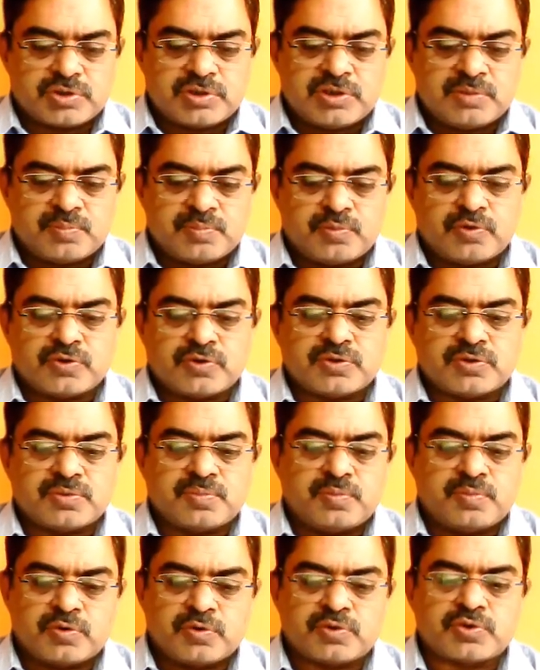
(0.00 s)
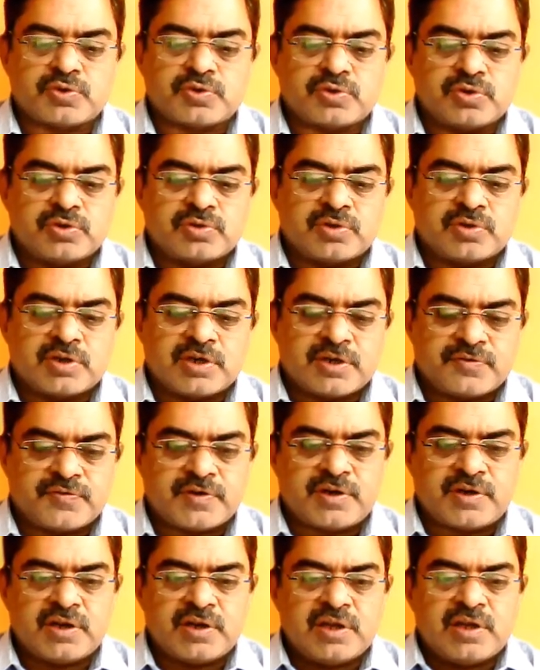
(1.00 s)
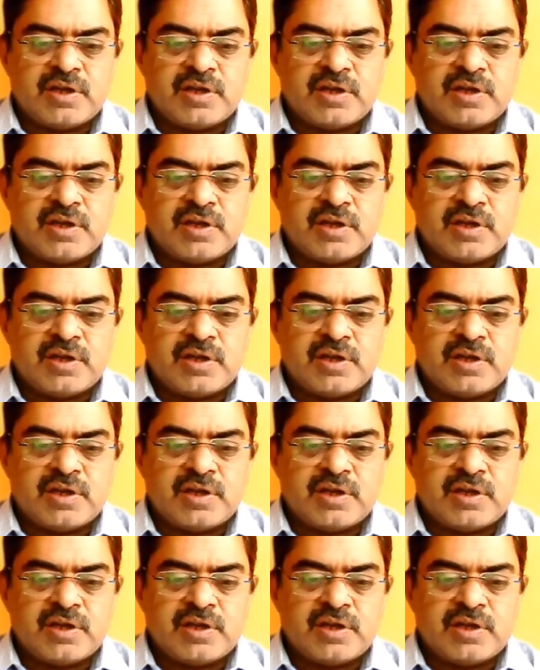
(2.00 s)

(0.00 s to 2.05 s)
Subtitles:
In both books you can refer.